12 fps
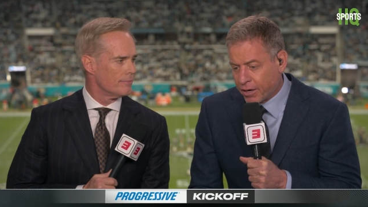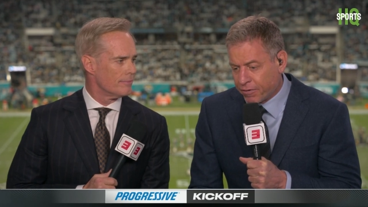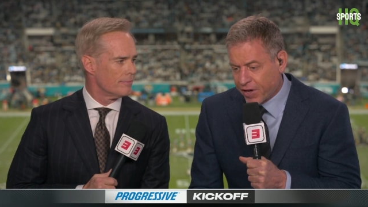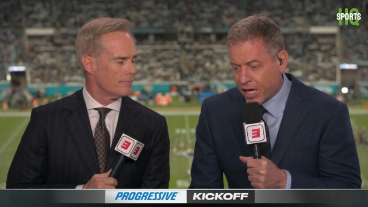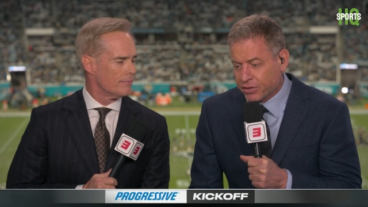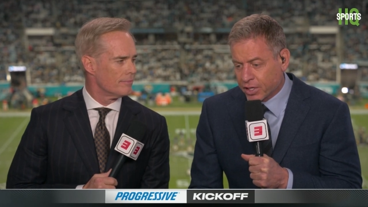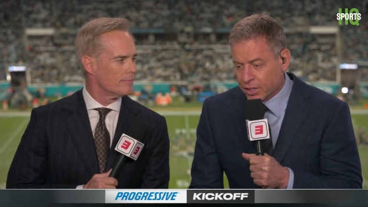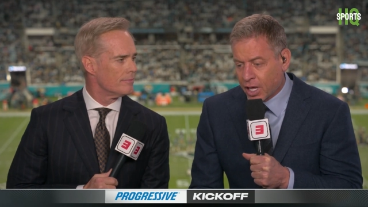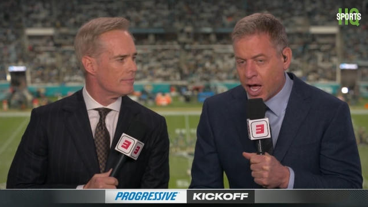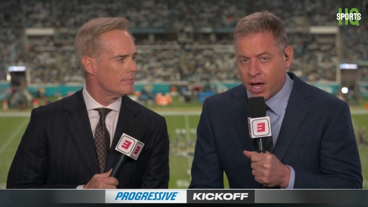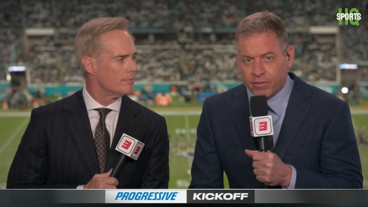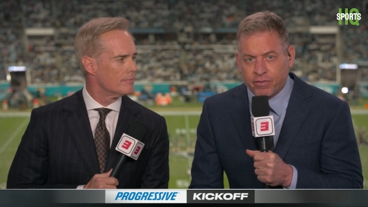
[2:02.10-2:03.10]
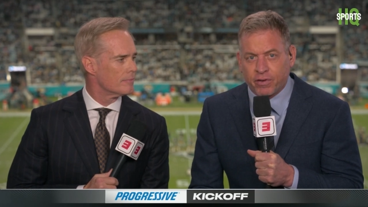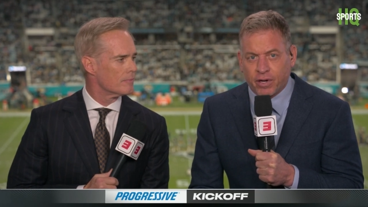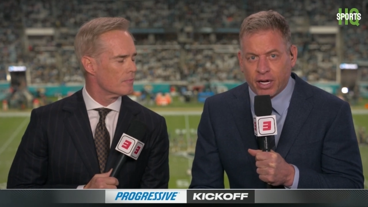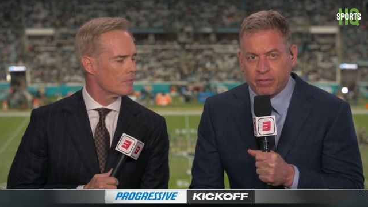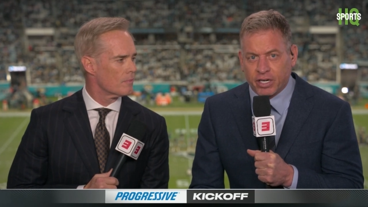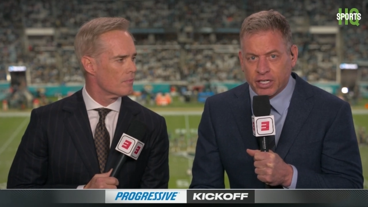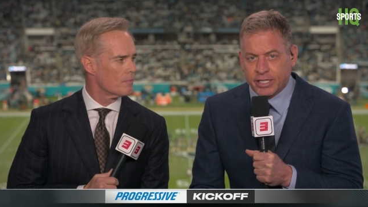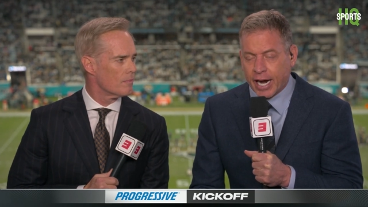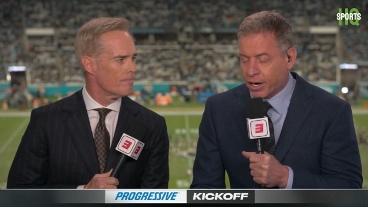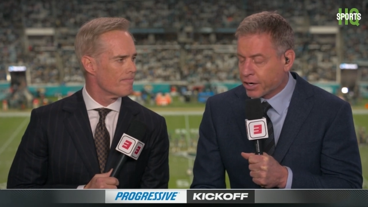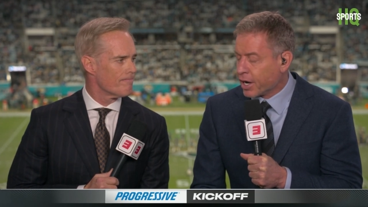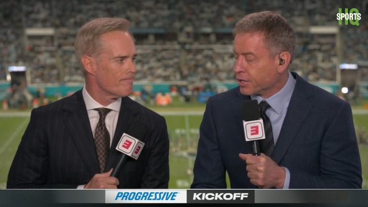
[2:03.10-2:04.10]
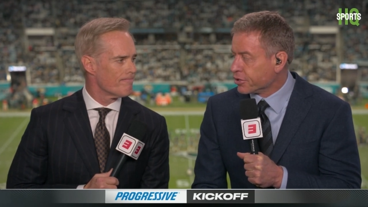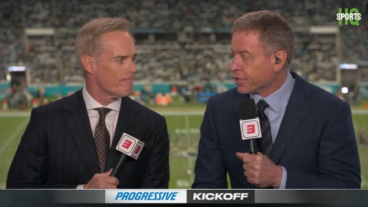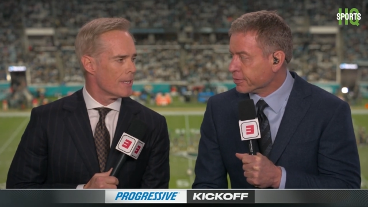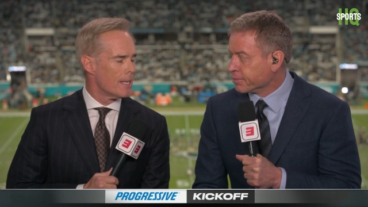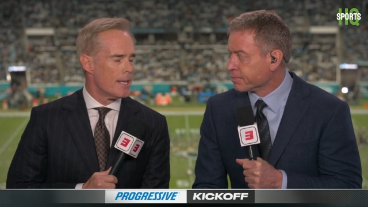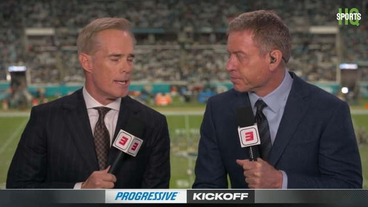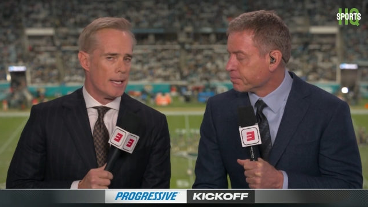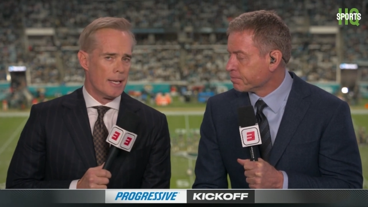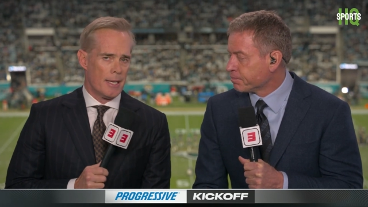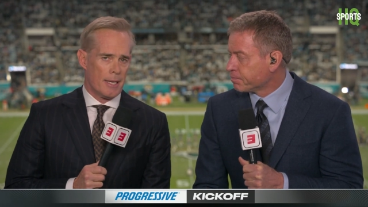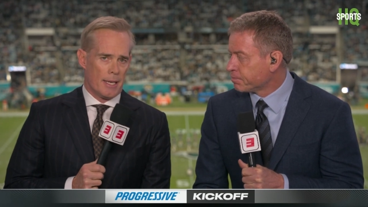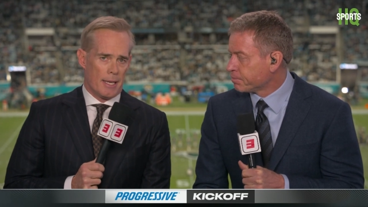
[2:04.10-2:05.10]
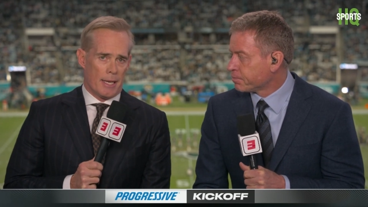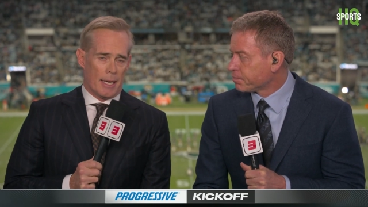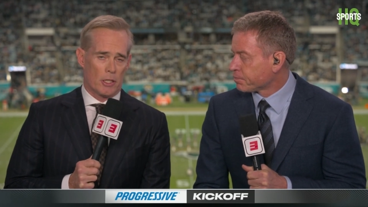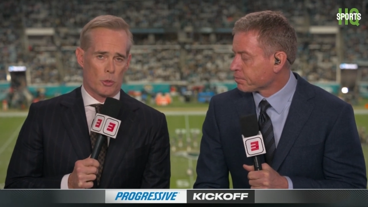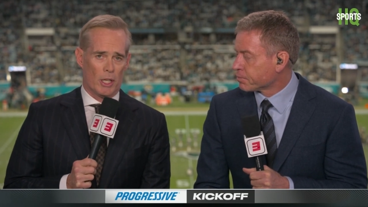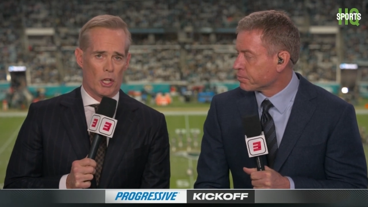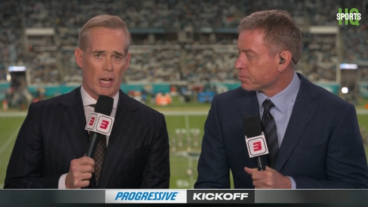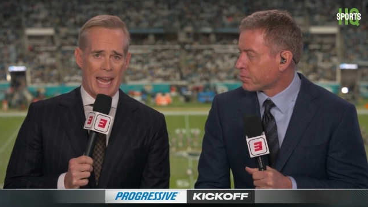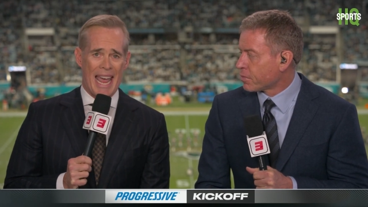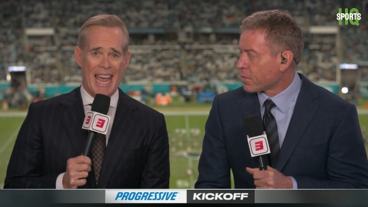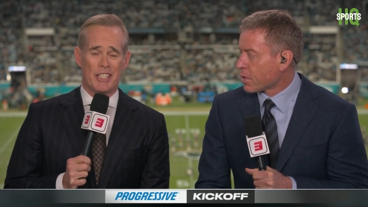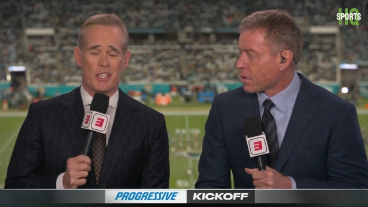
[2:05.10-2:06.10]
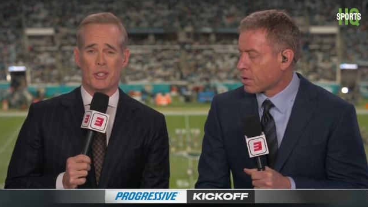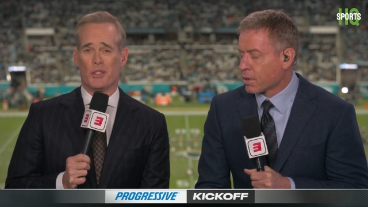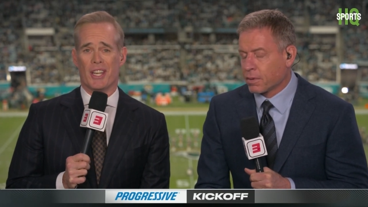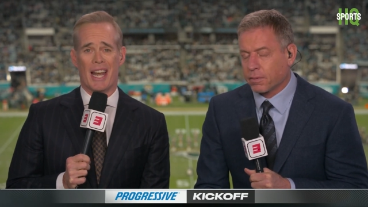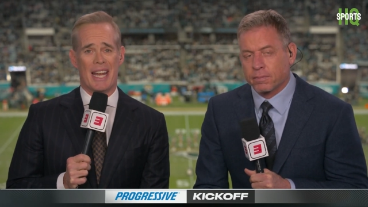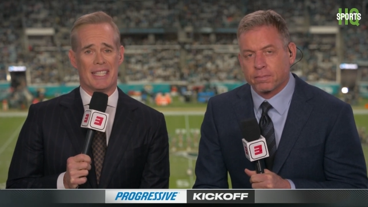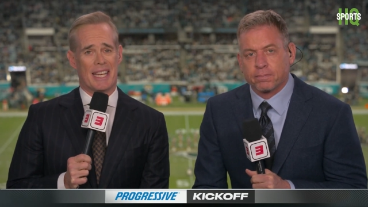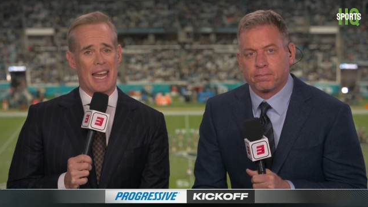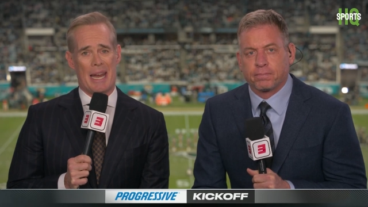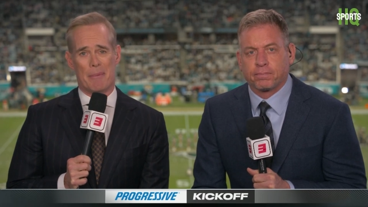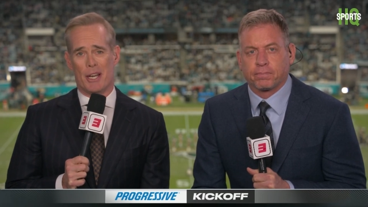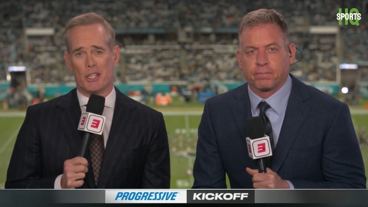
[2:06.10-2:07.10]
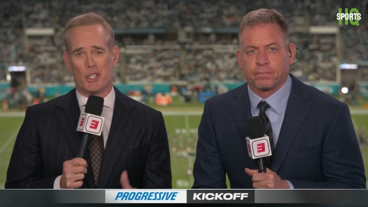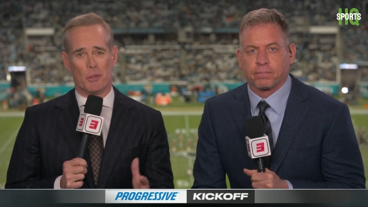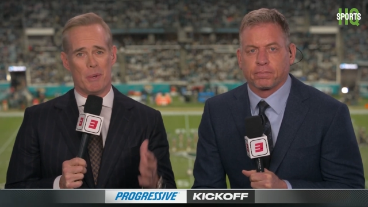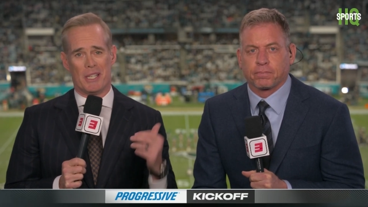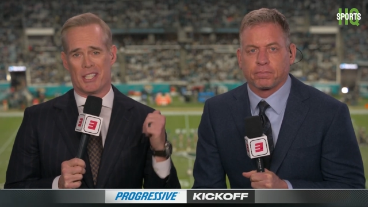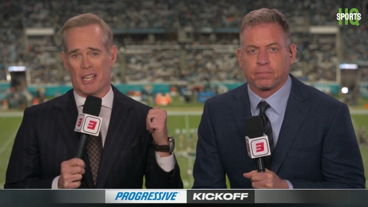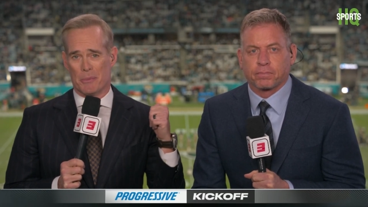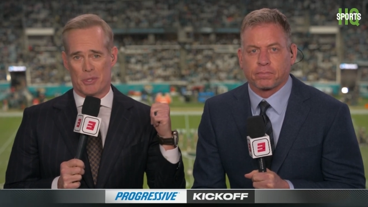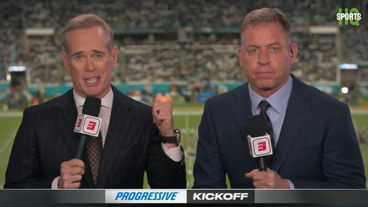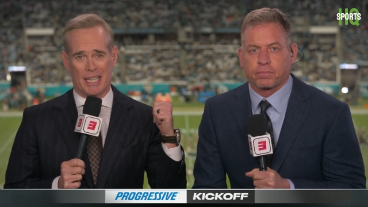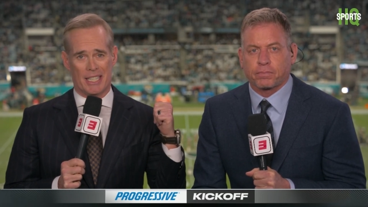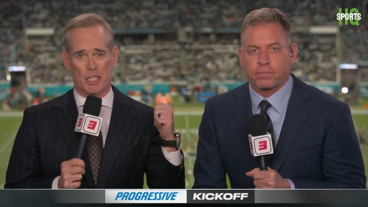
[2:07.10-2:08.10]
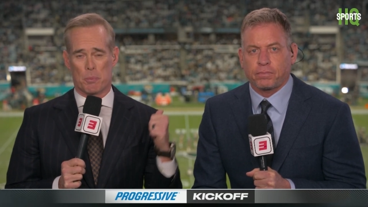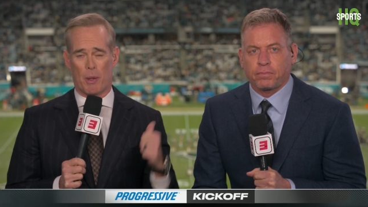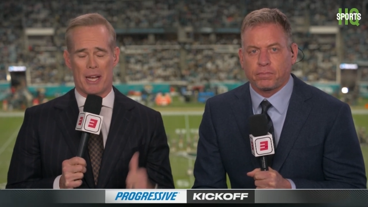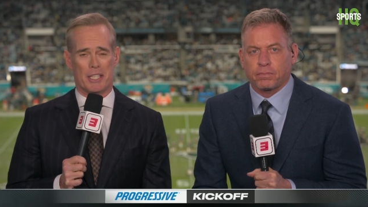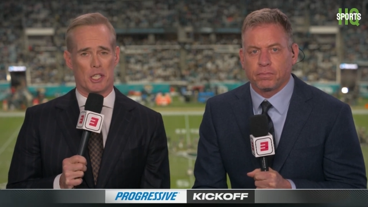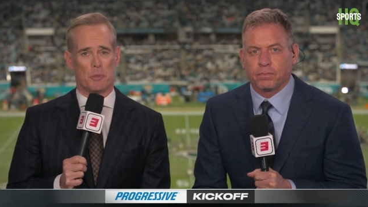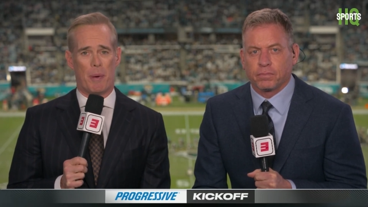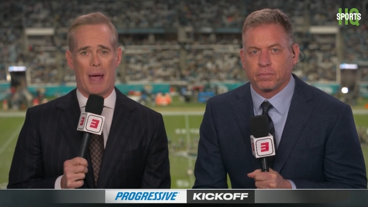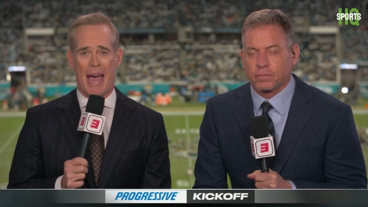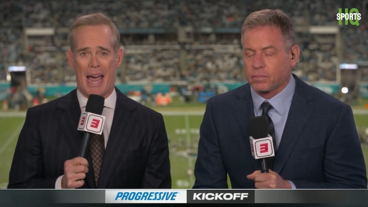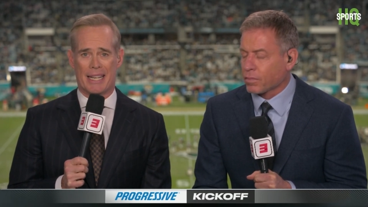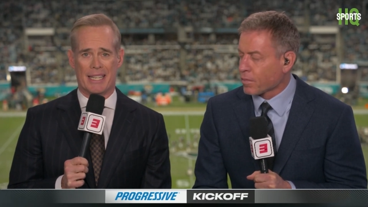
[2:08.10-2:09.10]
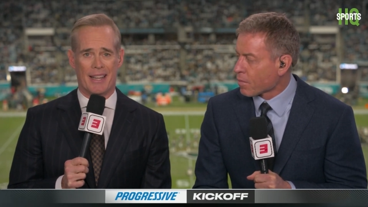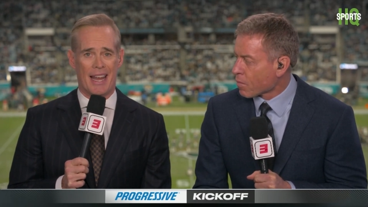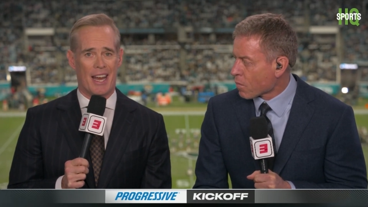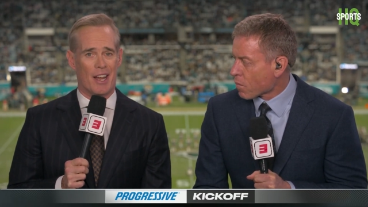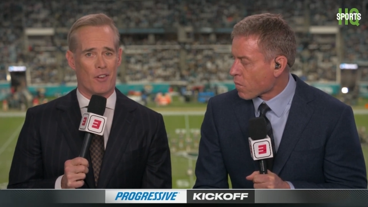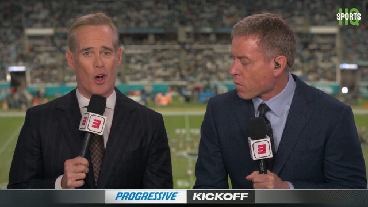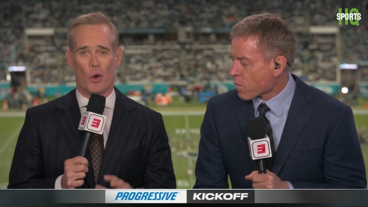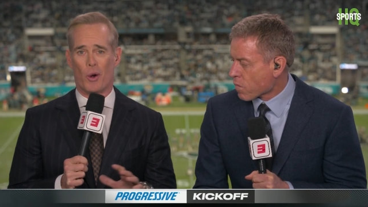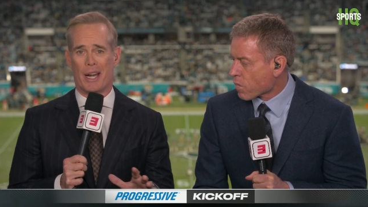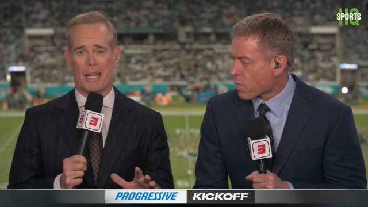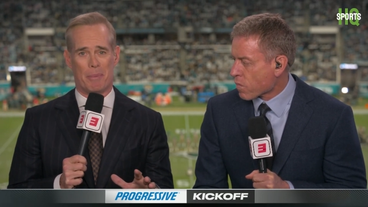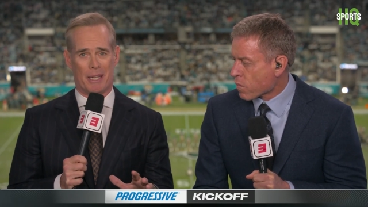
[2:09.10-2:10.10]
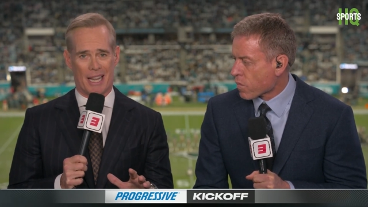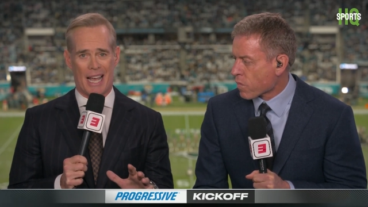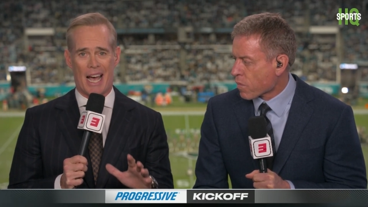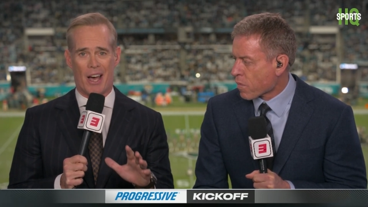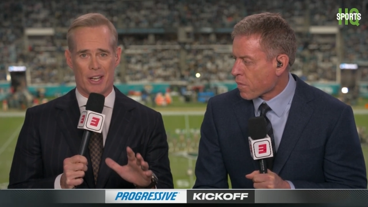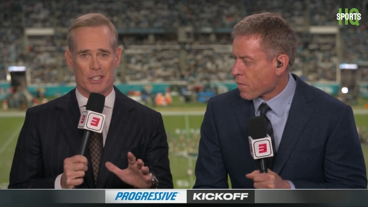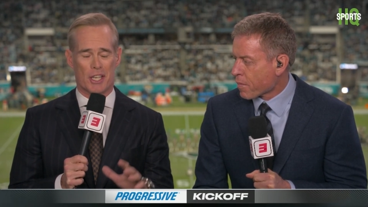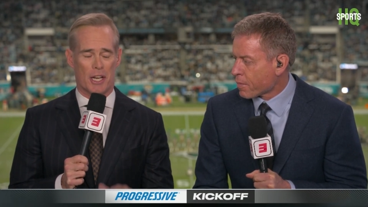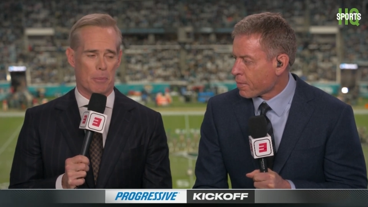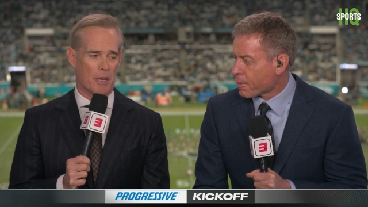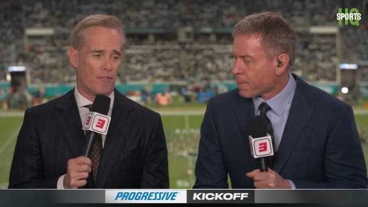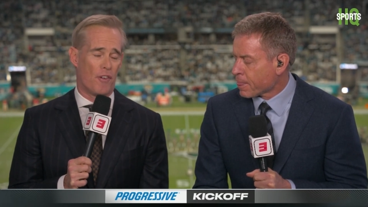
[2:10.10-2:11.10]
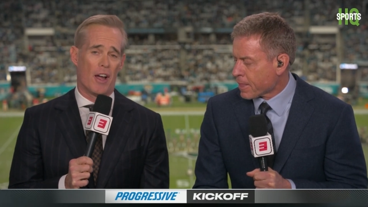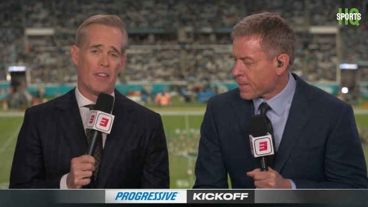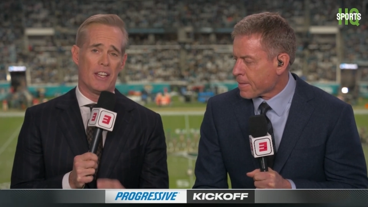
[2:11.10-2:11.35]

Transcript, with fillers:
Speaker 1: uh, felt the love of an entire country
Speaker 2: as we look ahead to tonight's game, and it should be some scene. This place is packed, and they have already been loud. It's going to be